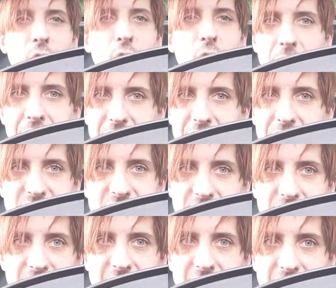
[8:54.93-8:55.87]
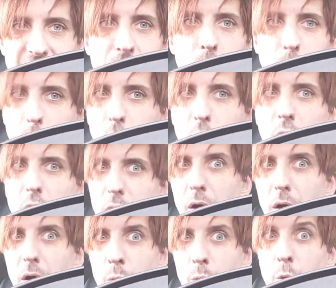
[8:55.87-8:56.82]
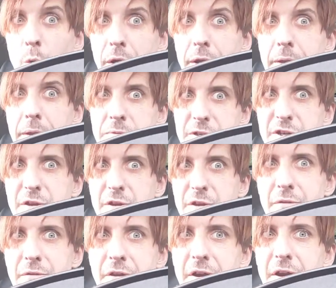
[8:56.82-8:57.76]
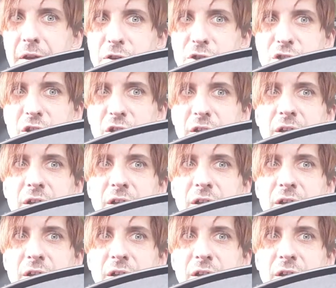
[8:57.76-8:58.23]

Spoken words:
understanding what I want him to do, you know, just like,